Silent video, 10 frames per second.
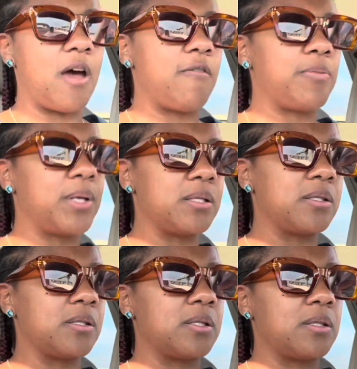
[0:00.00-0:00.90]
have
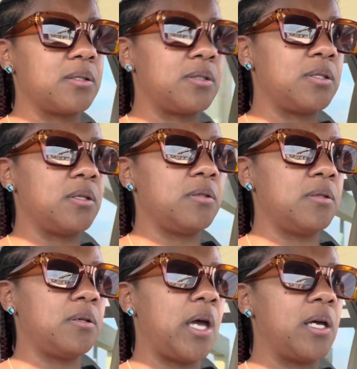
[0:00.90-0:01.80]
places
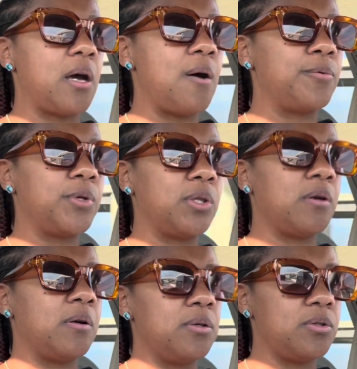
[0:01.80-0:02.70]
to hang out with
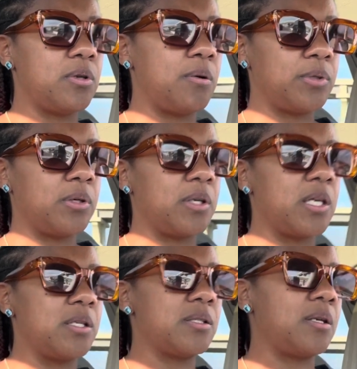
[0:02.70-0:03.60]
their
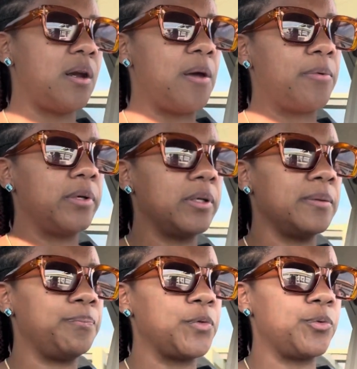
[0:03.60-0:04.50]
kids in the
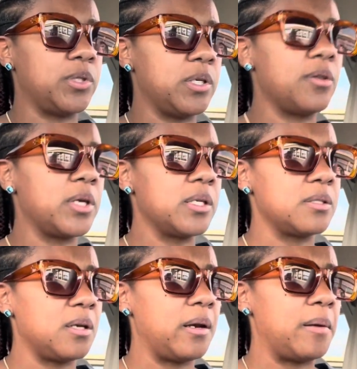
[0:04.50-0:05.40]
neighborhood, with the other
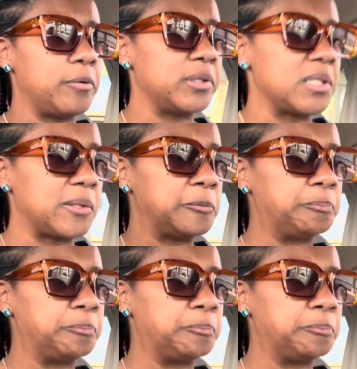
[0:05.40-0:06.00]
kids in the neighborhood. So